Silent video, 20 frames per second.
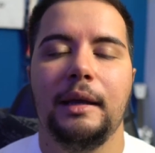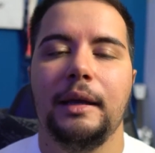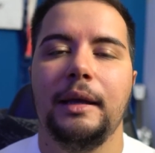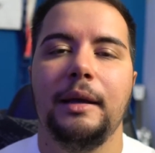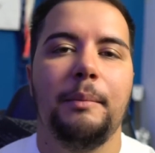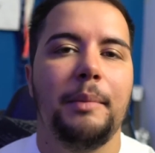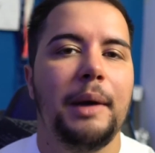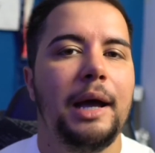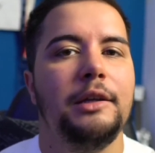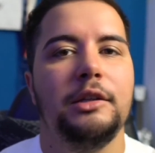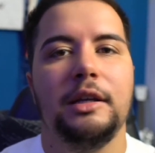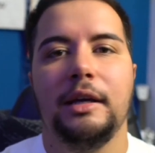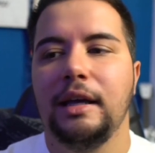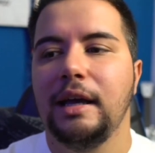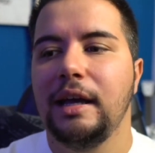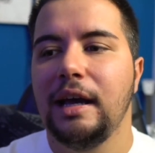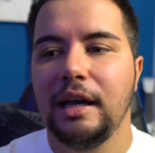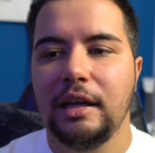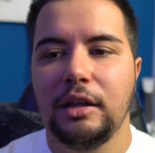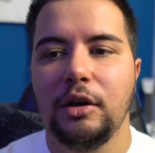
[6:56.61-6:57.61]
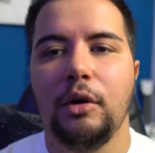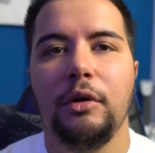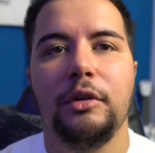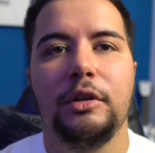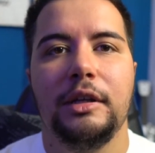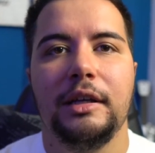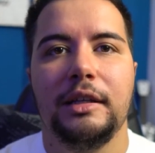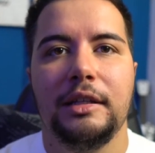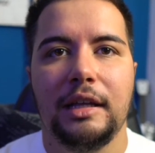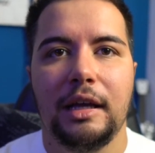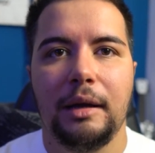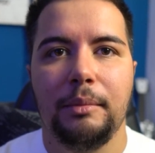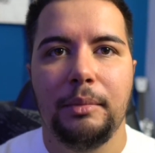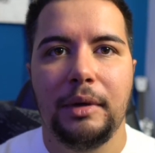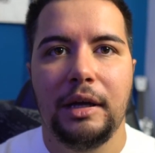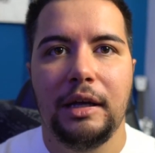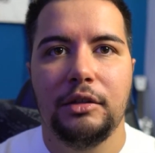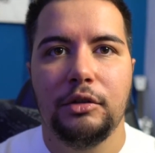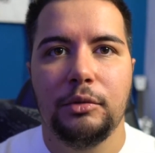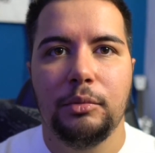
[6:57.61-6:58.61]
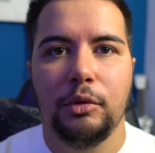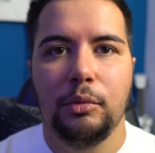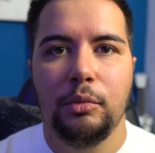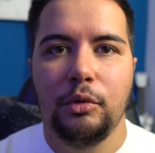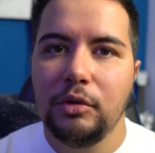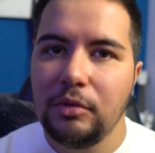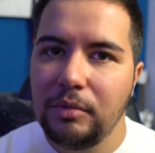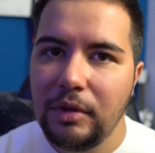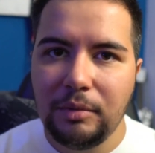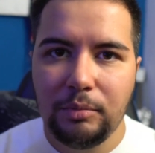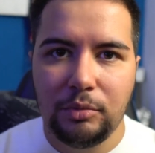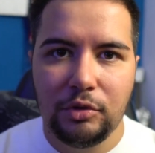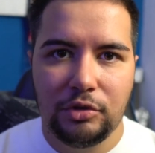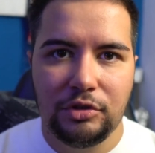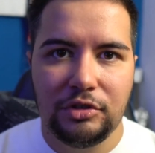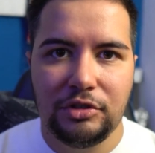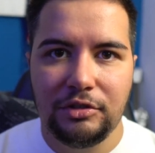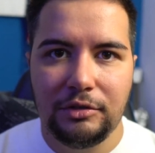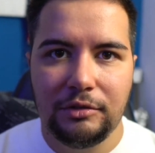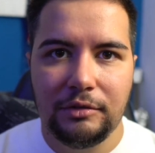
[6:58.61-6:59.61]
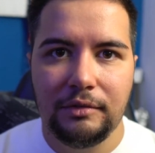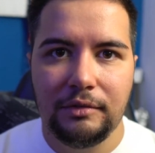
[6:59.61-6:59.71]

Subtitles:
Imagine that I launch this campaign to promote my books.